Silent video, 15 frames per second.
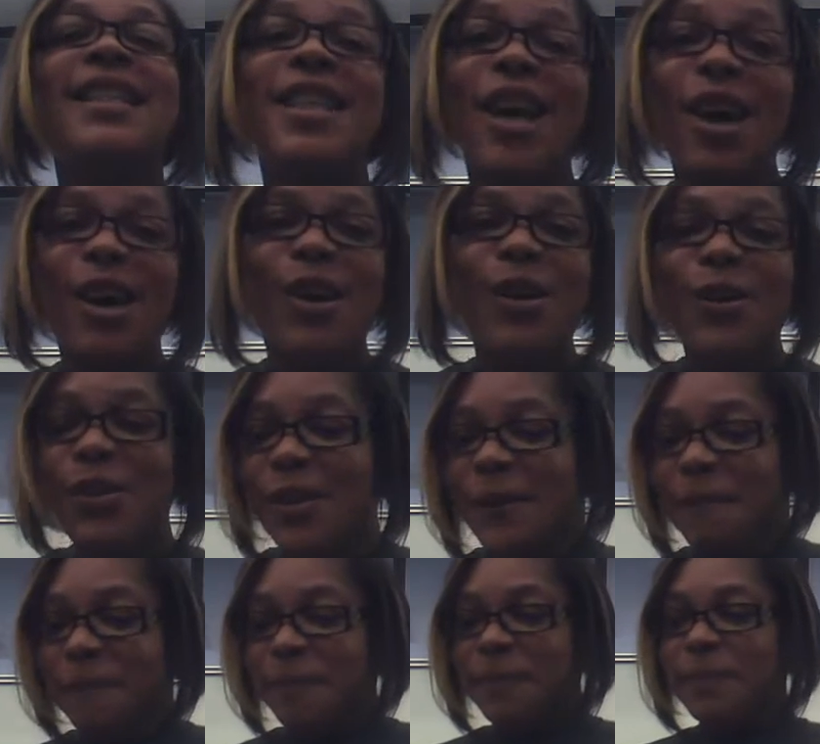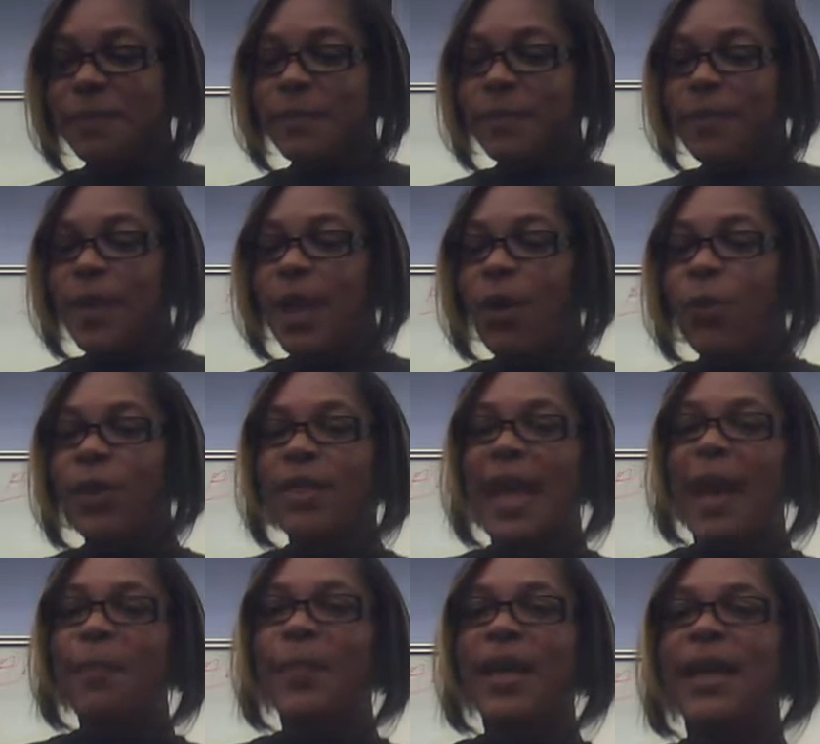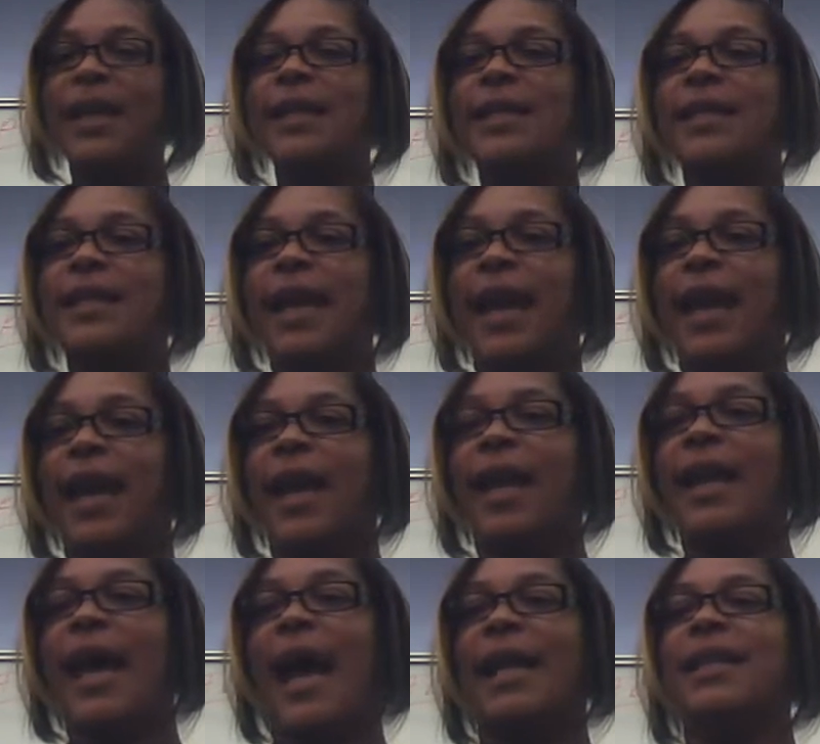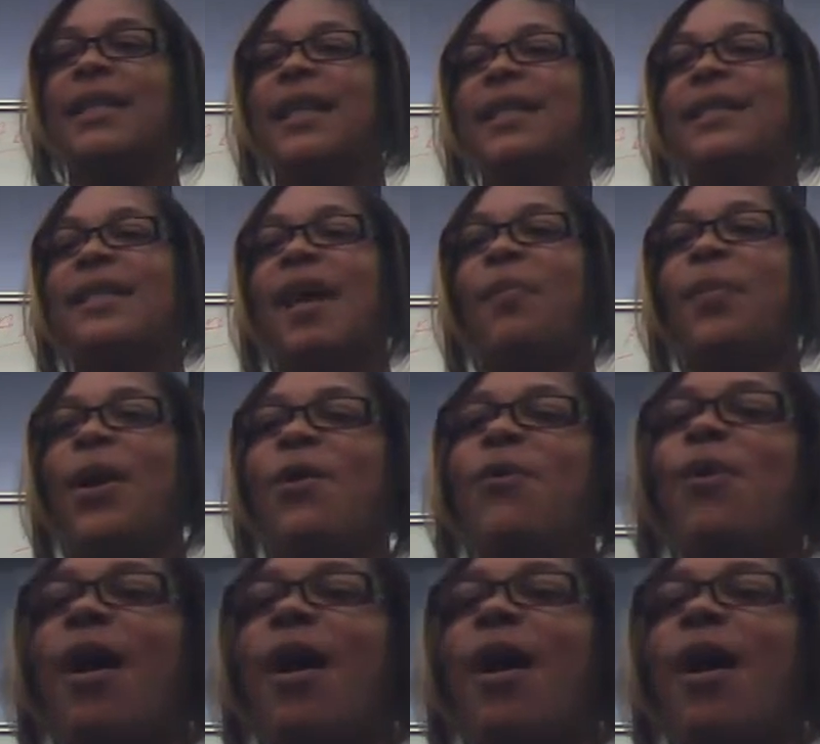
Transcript: So, with that being said, I did stop at